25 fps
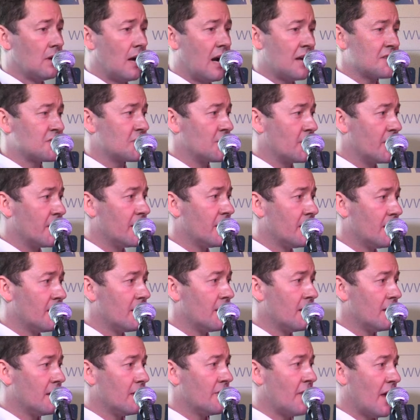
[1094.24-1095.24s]
Actually,
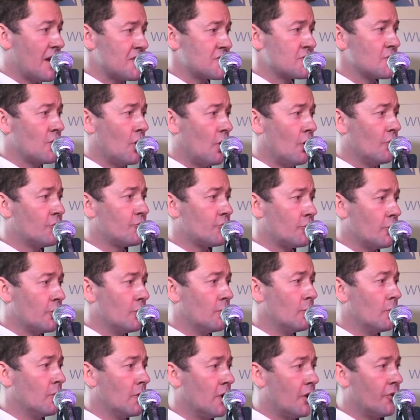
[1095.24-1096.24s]
that's not
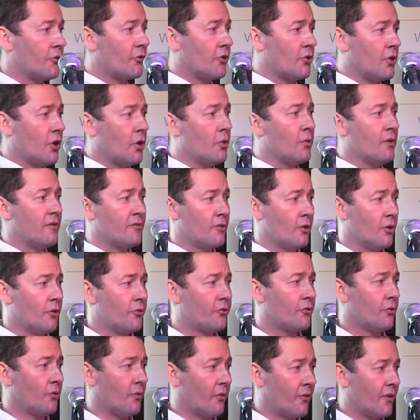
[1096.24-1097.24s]
true. As a
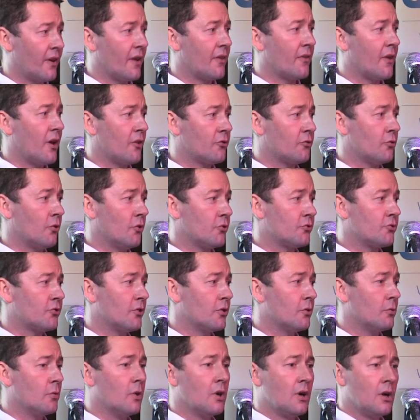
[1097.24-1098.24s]
universal thing, that's not
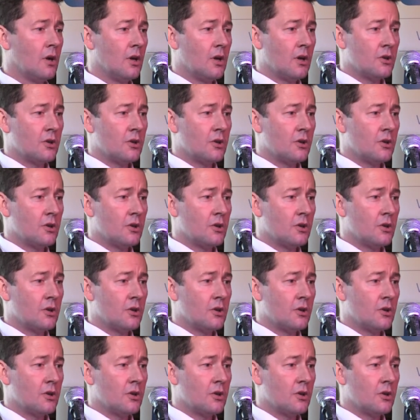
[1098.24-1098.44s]
true.